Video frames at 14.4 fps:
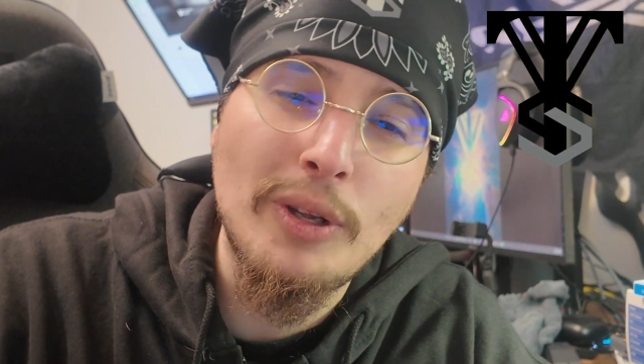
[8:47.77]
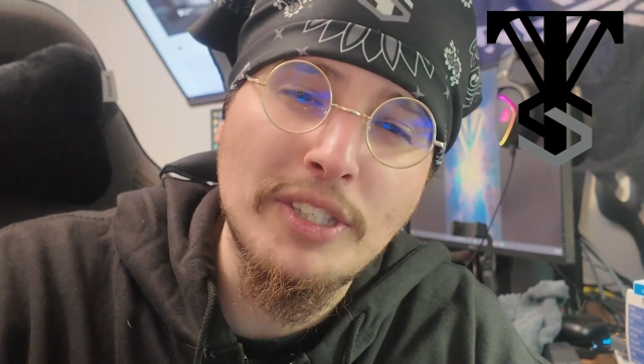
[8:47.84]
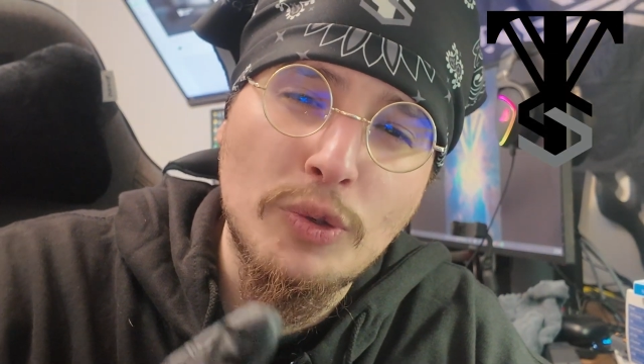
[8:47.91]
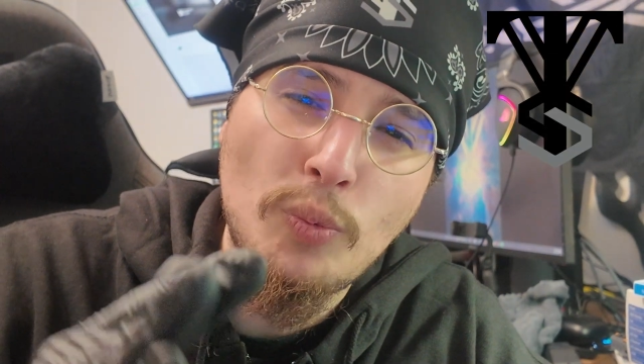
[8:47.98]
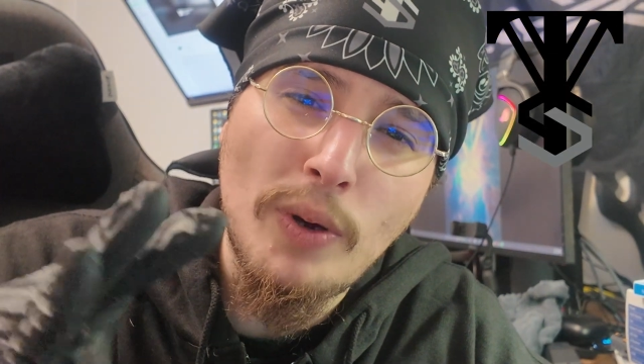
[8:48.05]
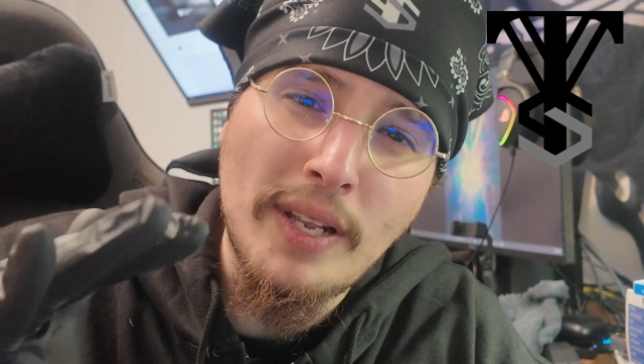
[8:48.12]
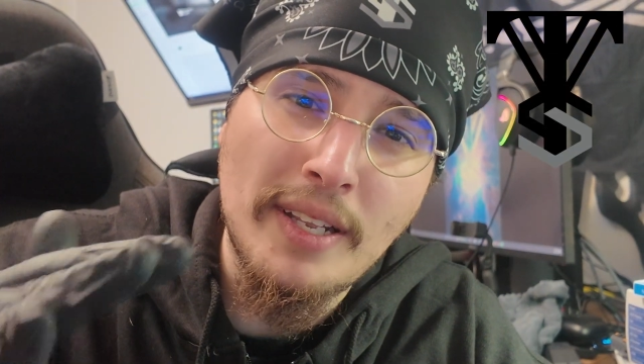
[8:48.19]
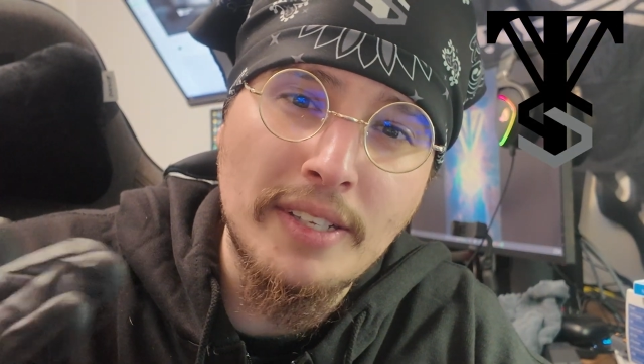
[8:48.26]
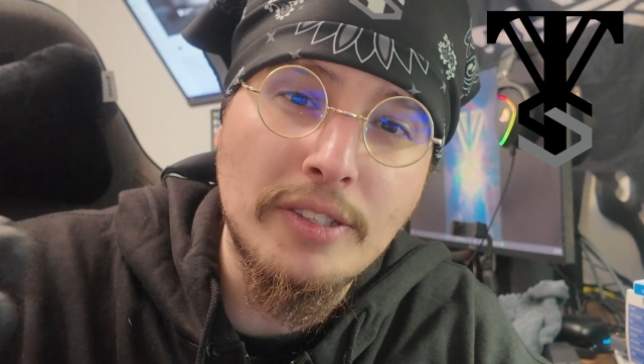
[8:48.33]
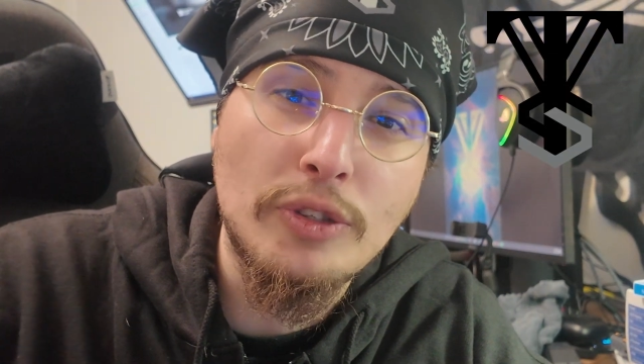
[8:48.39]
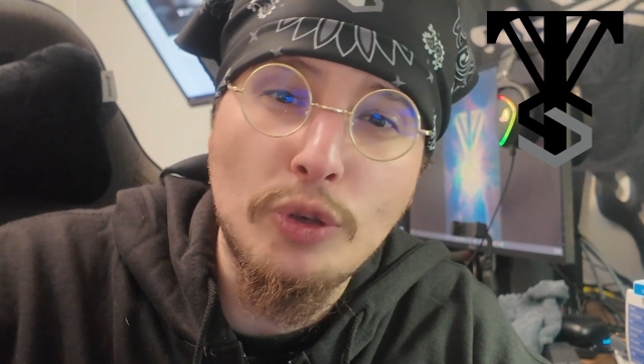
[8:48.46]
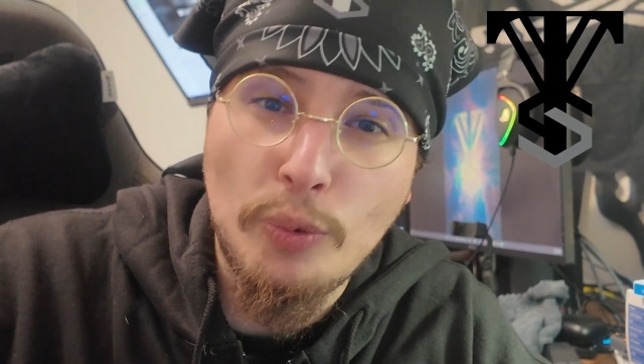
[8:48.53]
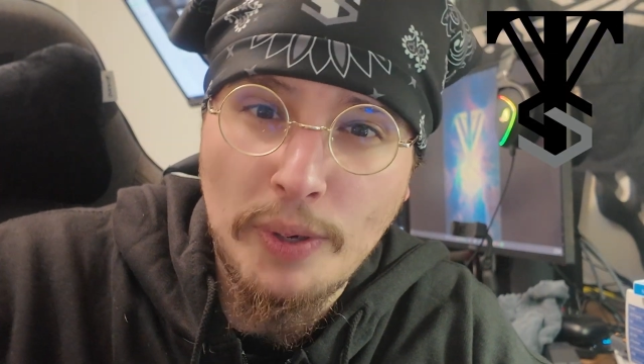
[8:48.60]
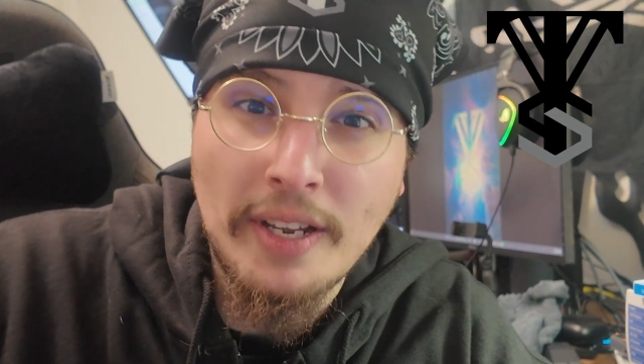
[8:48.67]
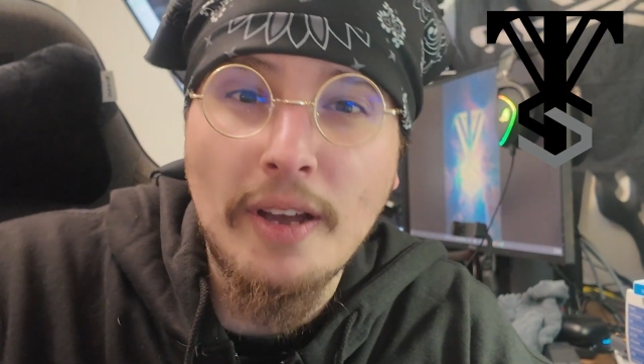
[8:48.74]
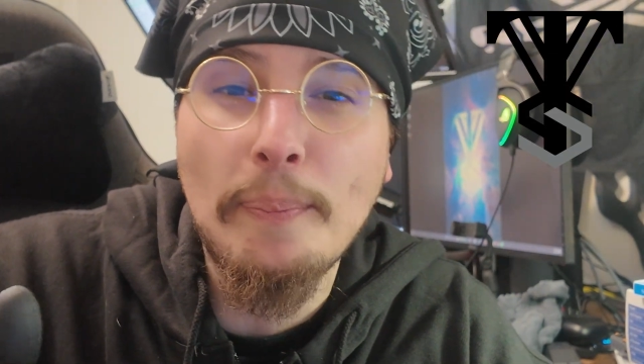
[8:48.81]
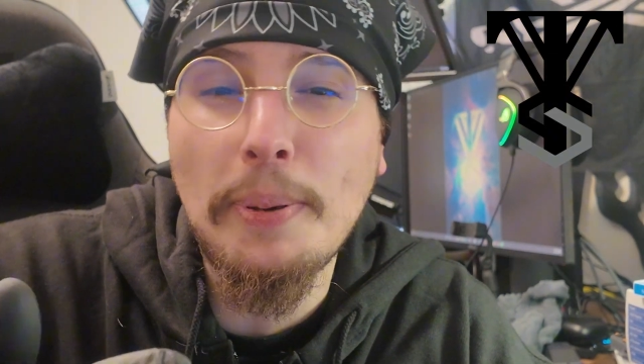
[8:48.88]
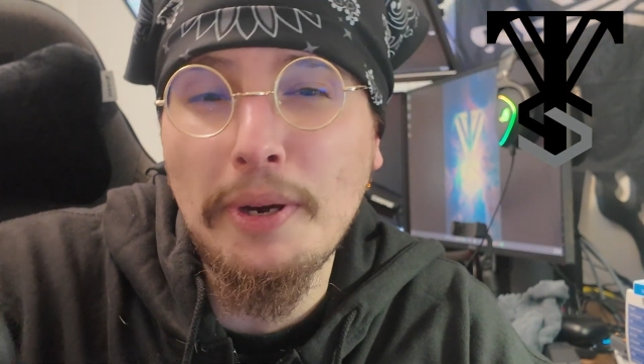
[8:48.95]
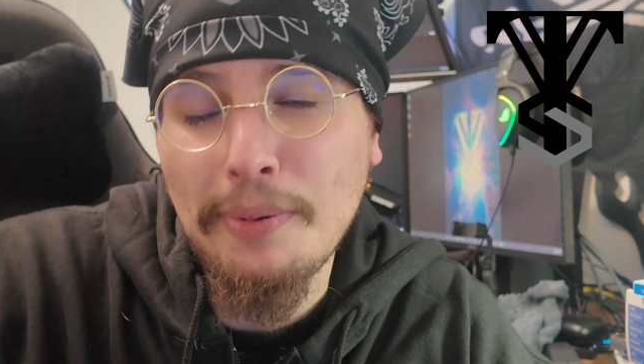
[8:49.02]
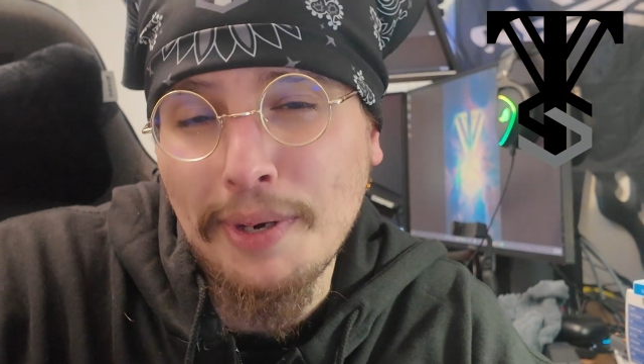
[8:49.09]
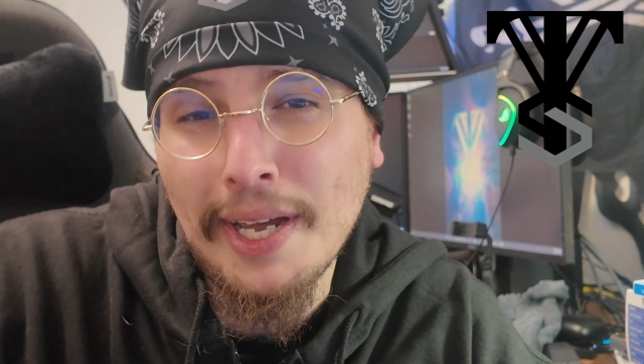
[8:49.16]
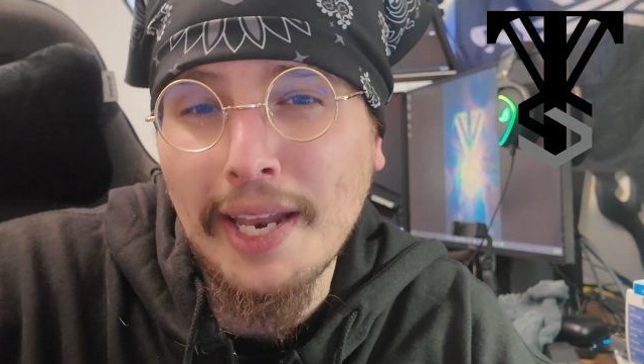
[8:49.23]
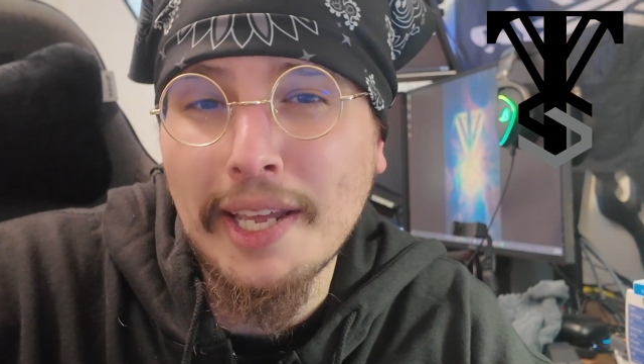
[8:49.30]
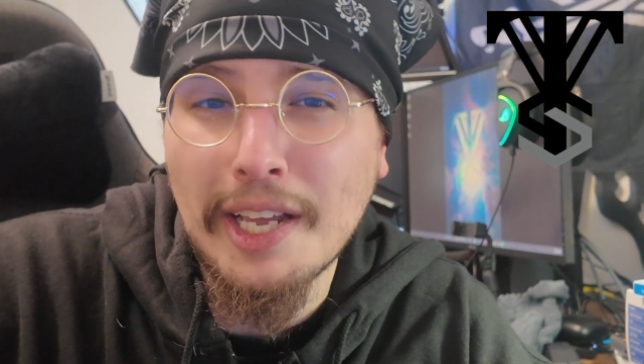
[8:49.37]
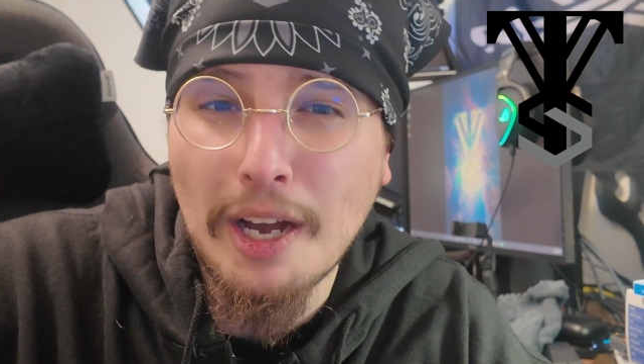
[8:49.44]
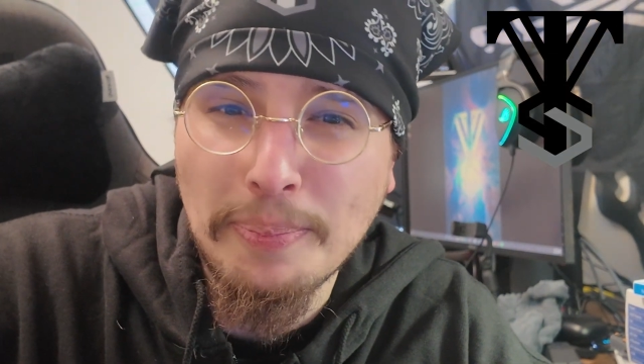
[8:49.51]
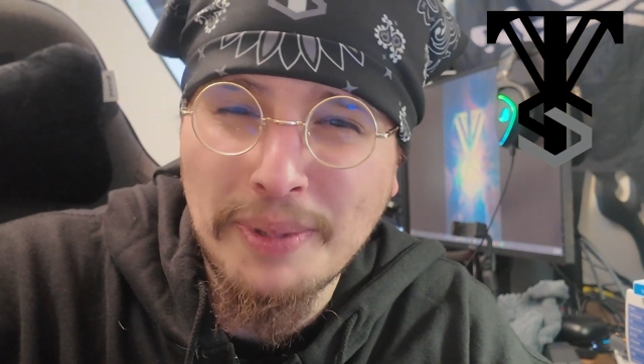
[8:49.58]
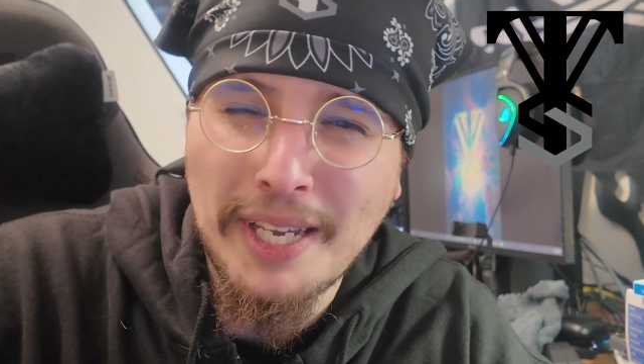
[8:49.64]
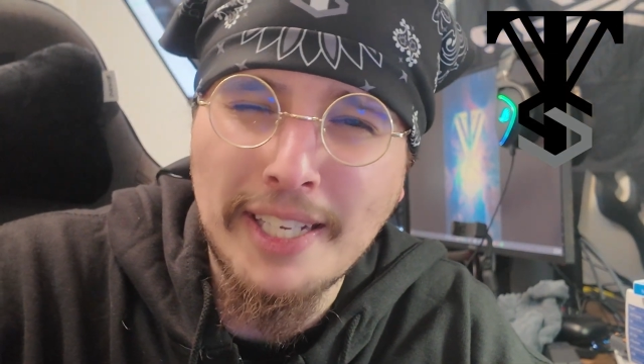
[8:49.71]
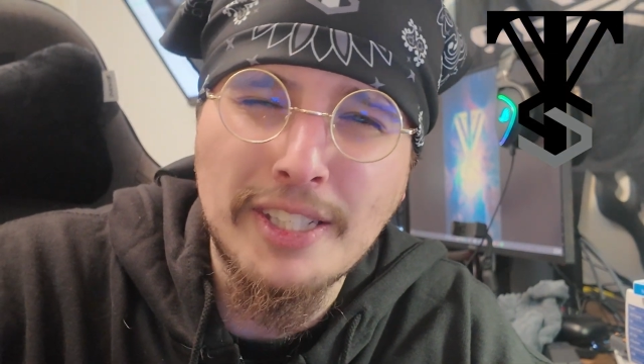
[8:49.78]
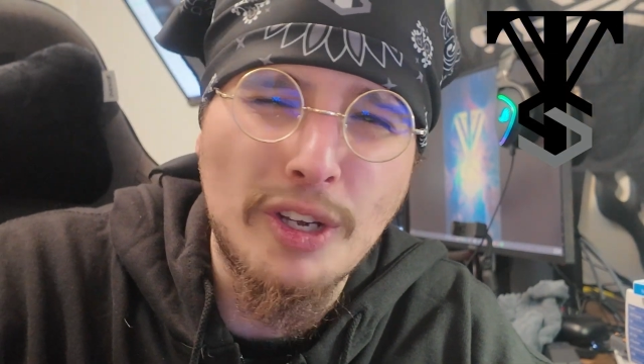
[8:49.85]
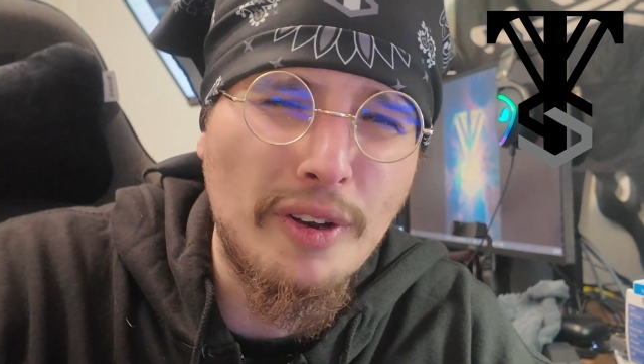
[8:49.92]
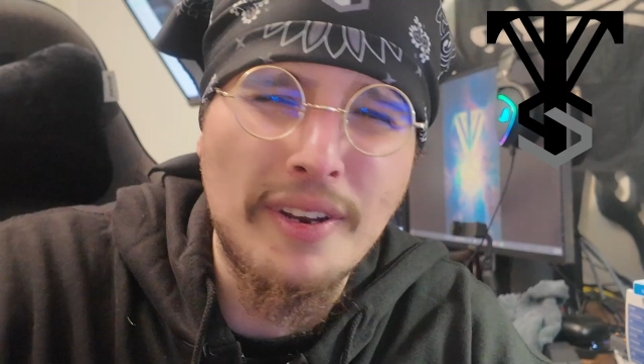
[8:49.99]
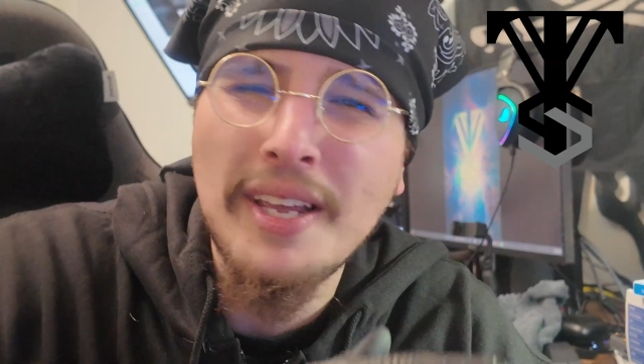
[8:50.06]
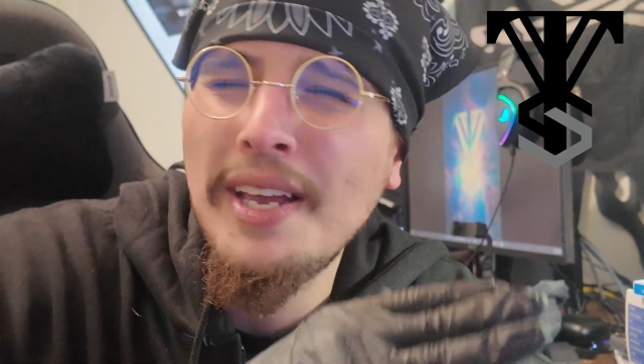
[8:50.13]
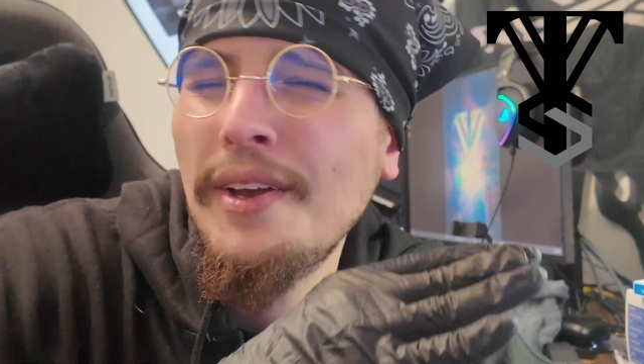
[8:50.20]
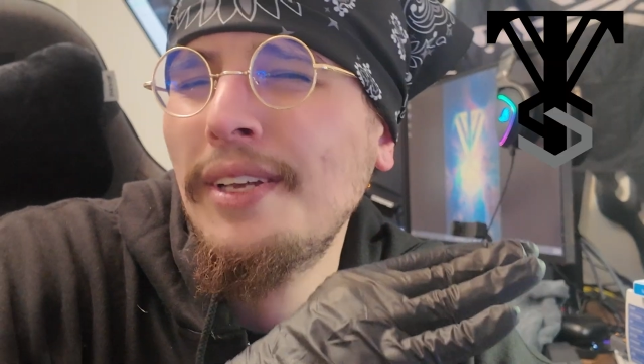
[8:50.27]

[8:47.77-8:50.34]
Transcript: as well as doing periodic updates on